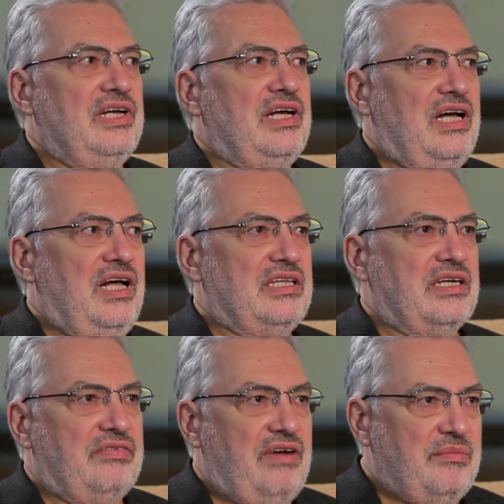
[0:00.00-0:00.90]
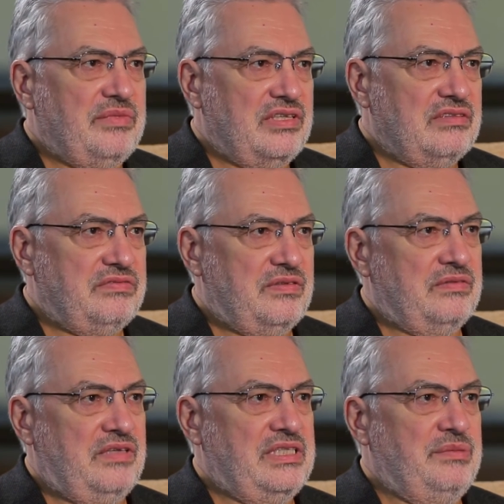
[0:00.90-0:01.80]
uh, the Kremlin,
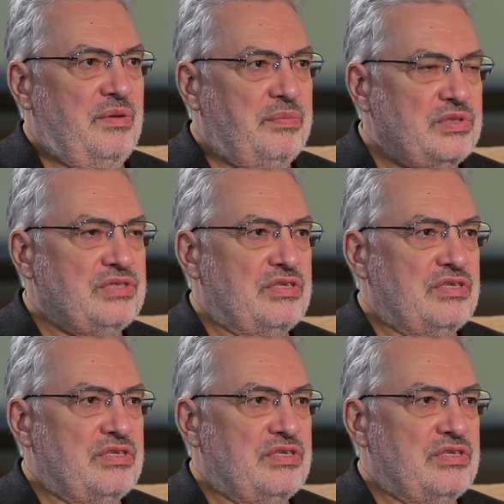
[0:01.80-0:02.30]
Vladimir Putin,